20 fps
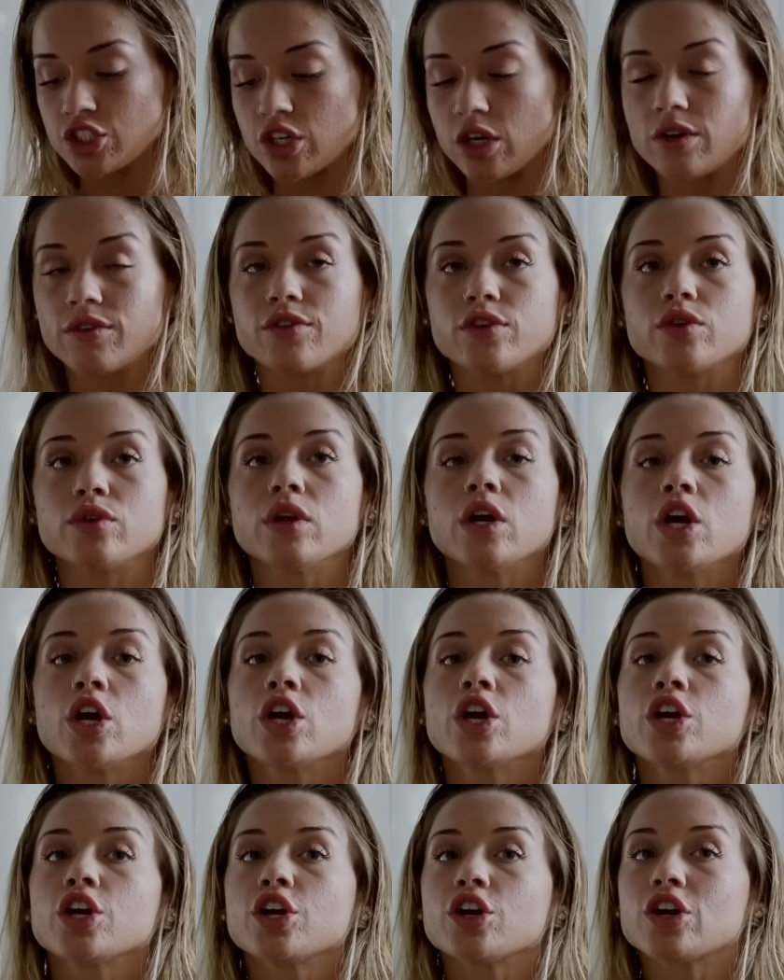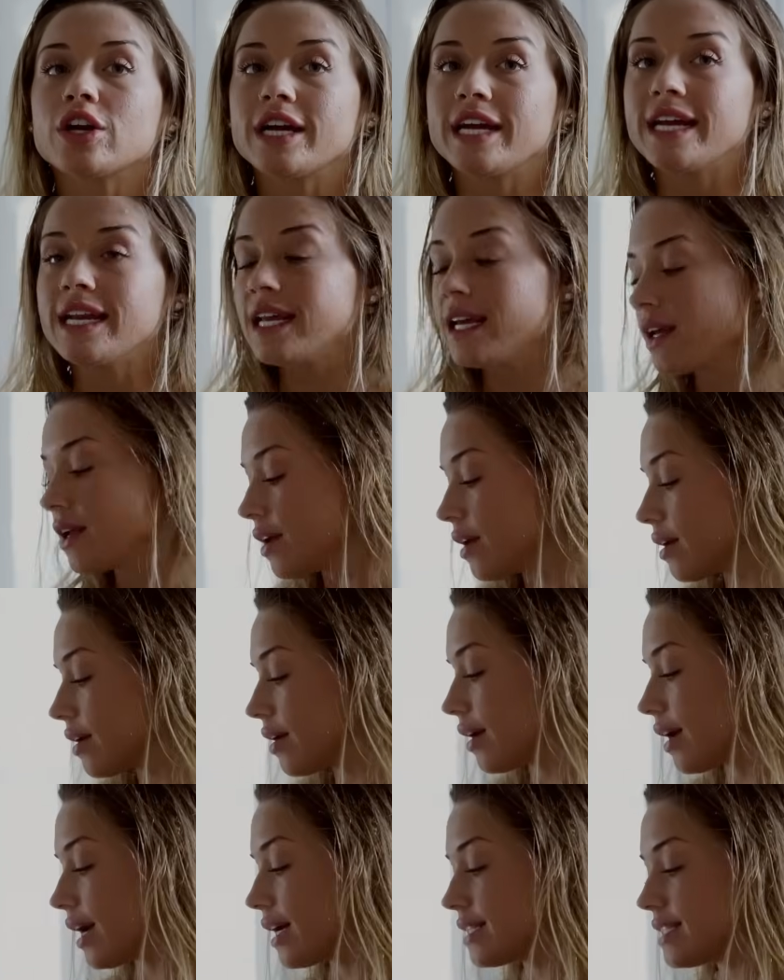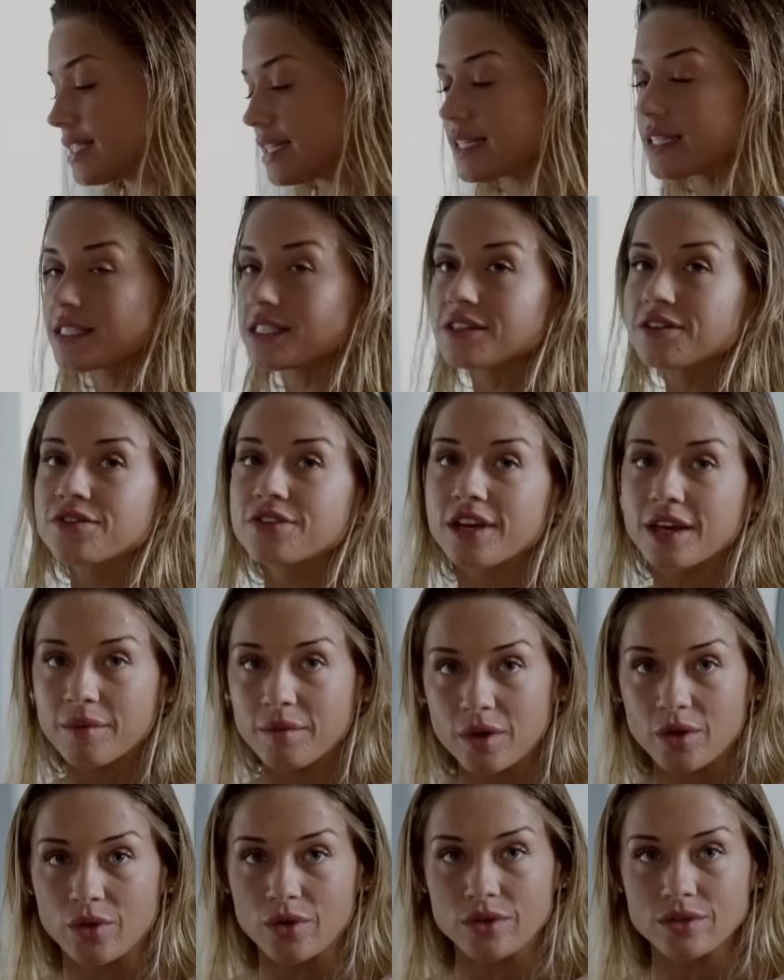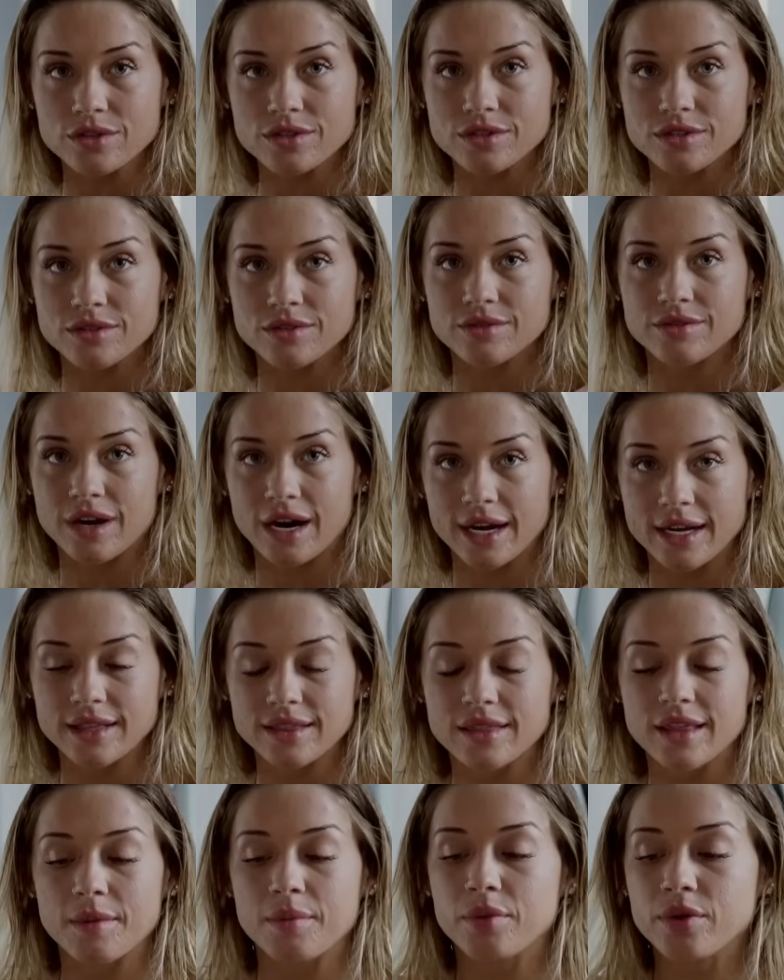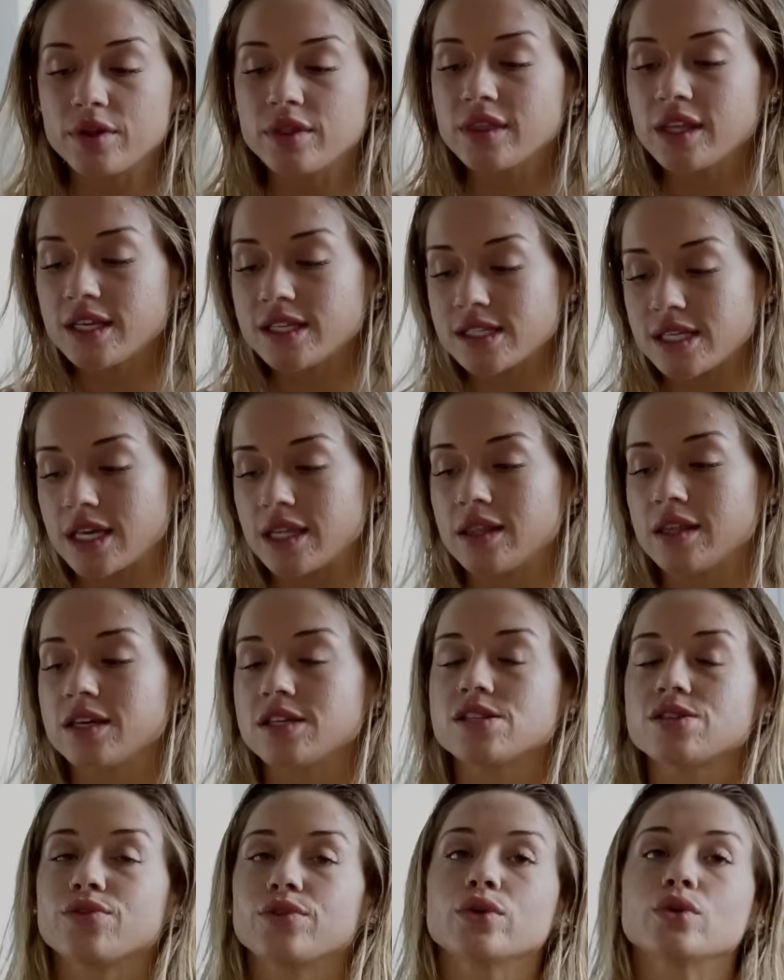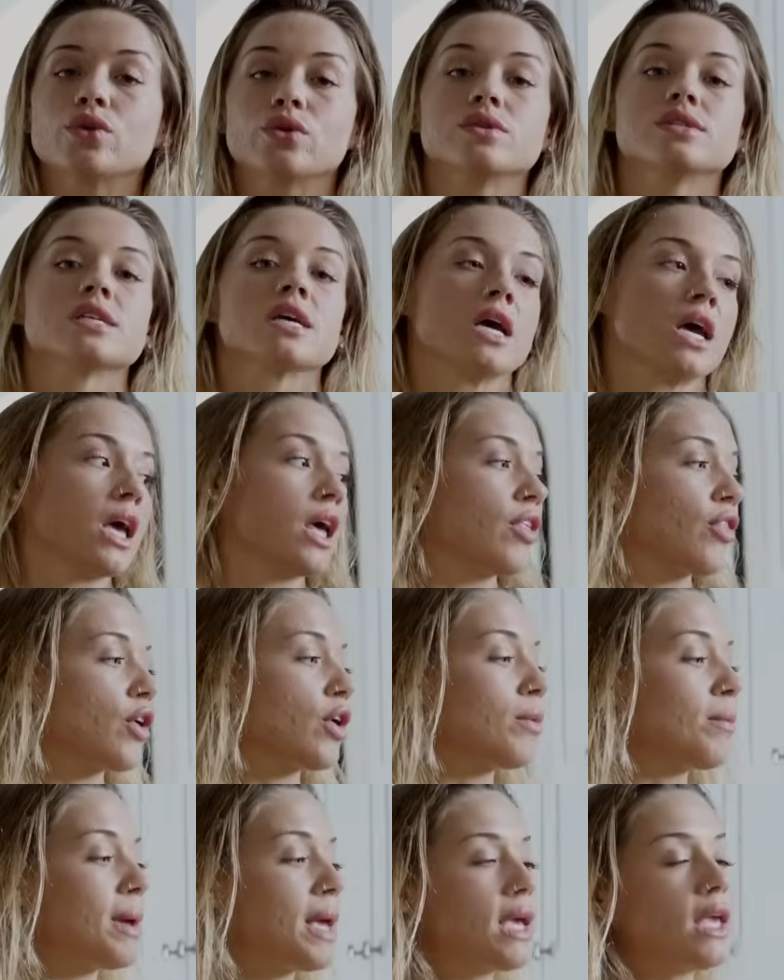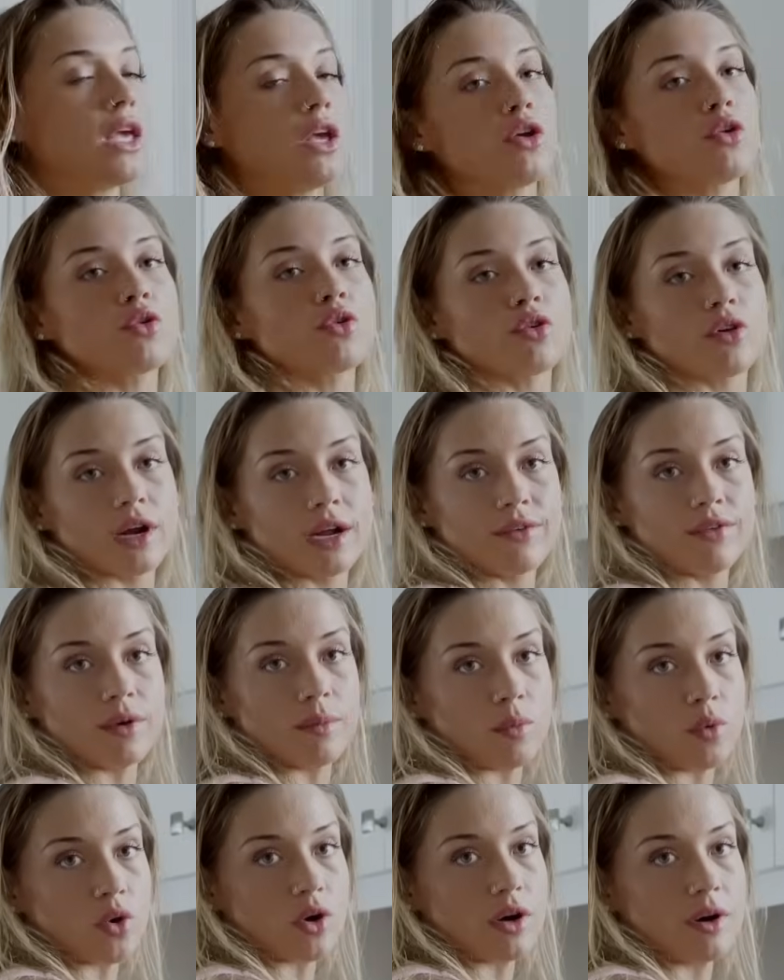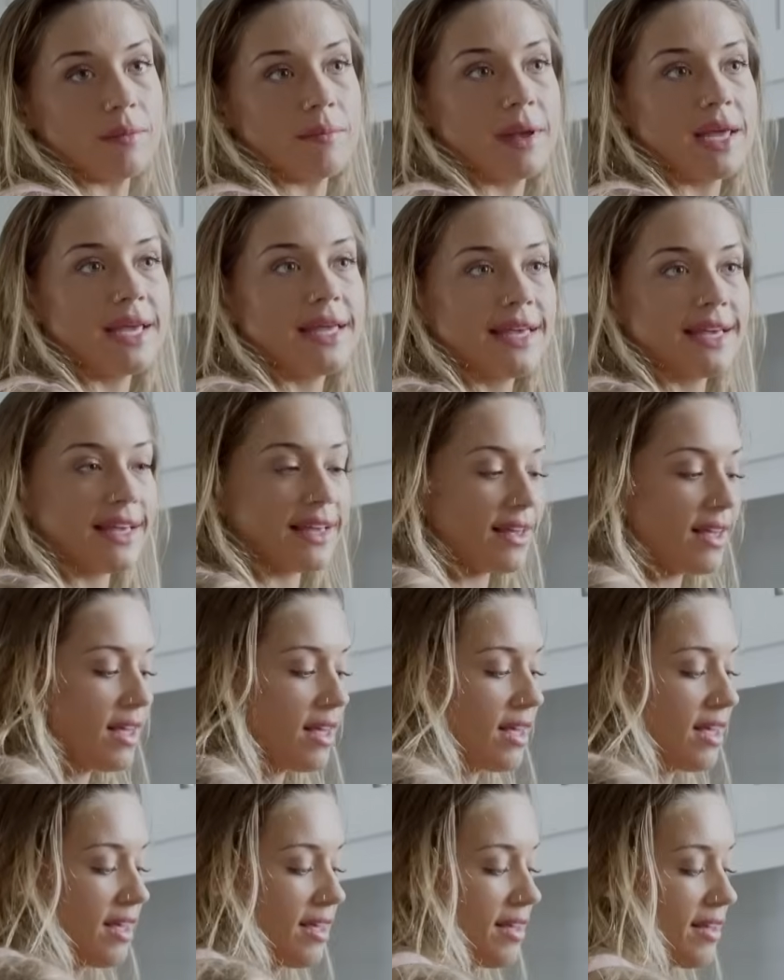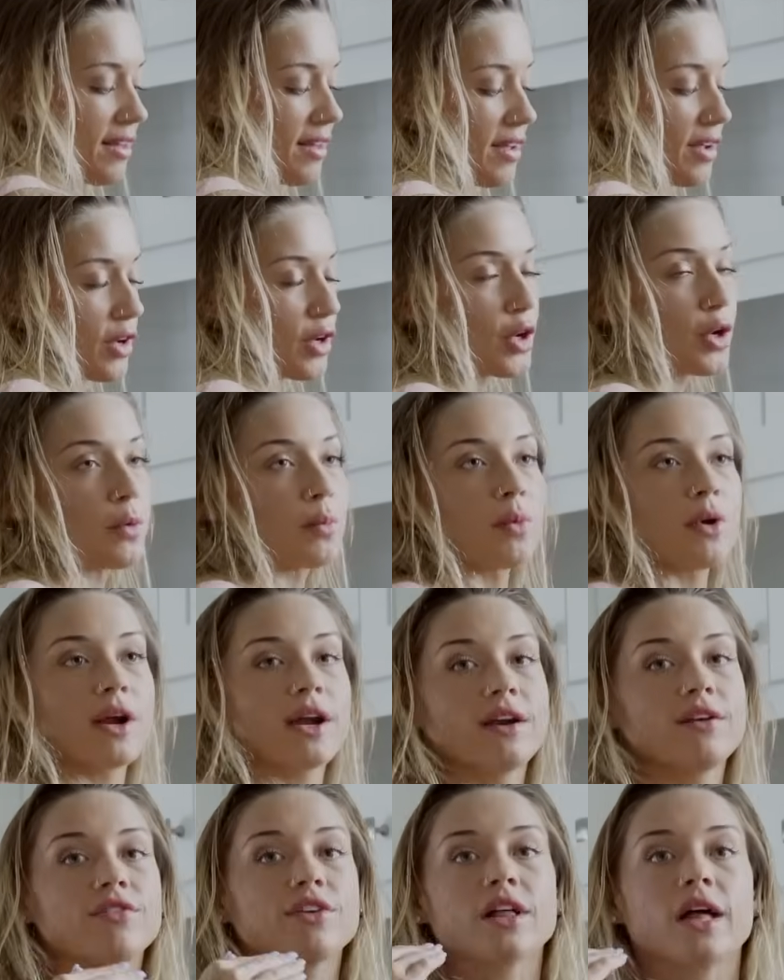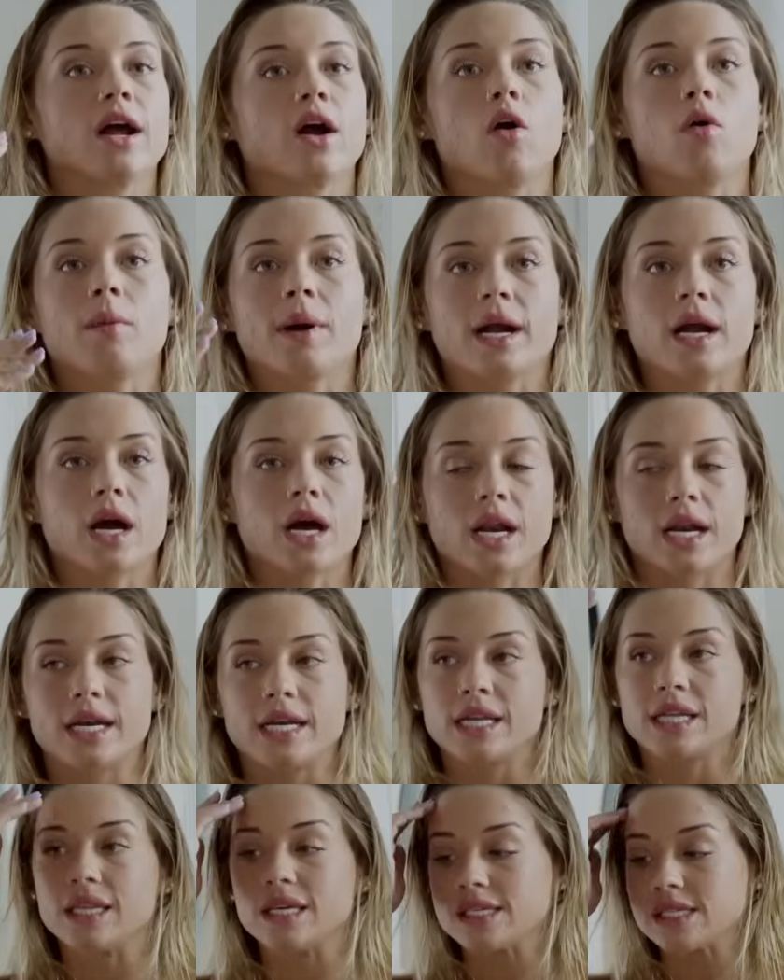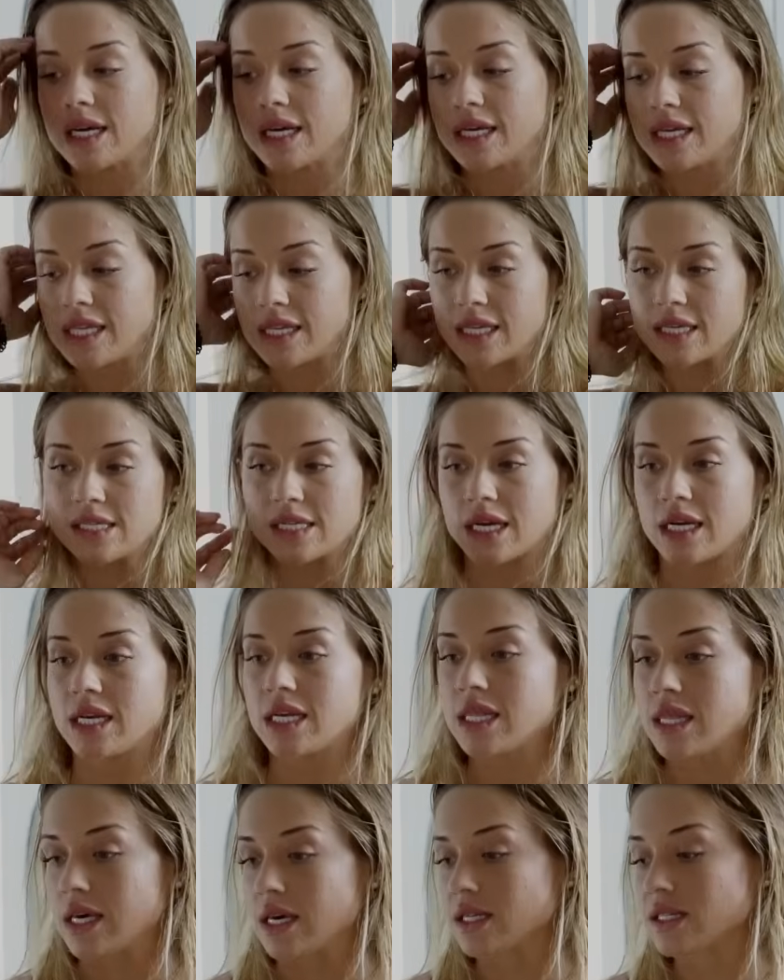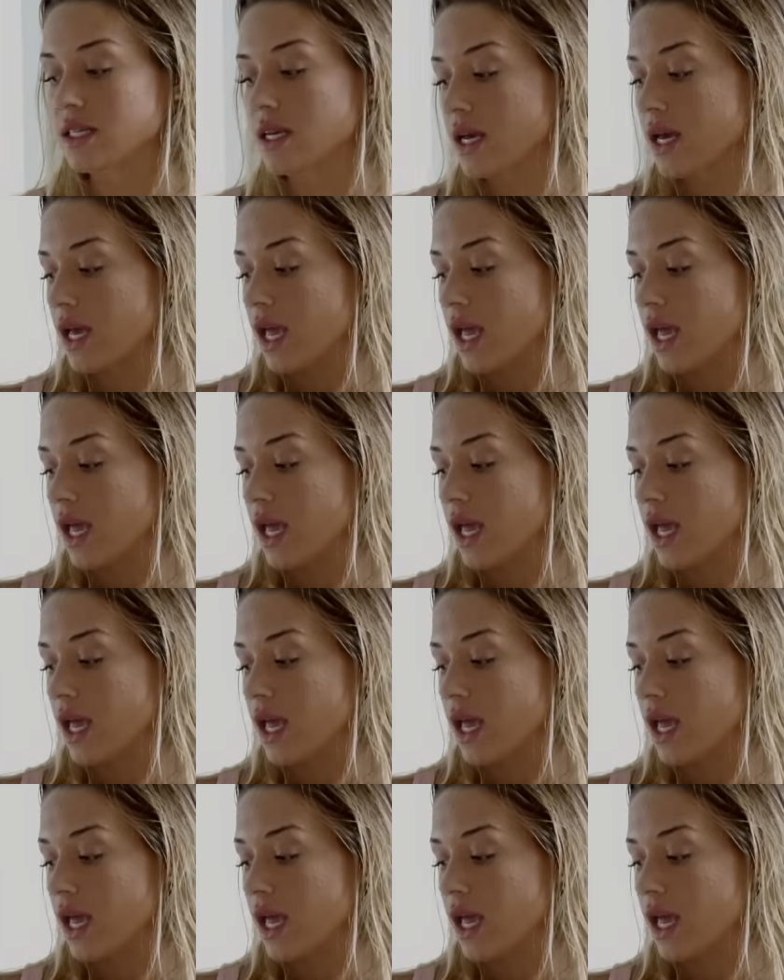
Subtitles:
junk food, you're eating addictive chemicals, right? They put things in these foods that are making you crave it more and making your brain feel like, oh my God, I need this, I need this, I need this.